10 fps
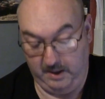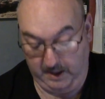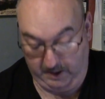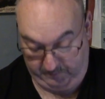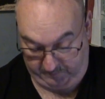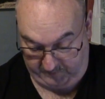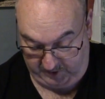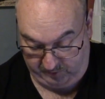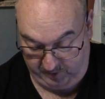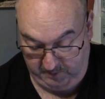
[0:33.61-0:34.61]
Now,
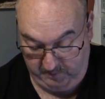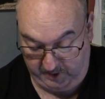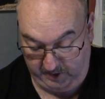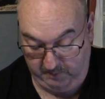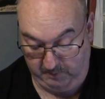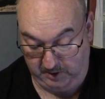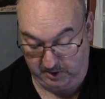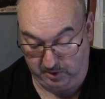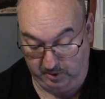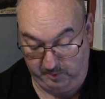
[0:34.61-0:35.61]
it's written by
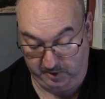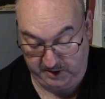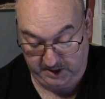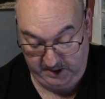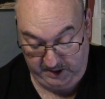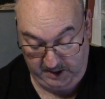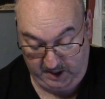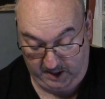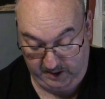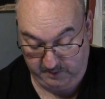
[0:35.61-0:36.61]
Marco Bertini
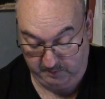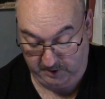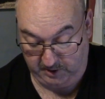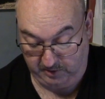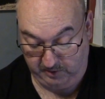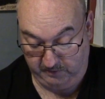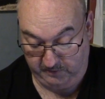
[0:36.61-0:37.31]
and Marco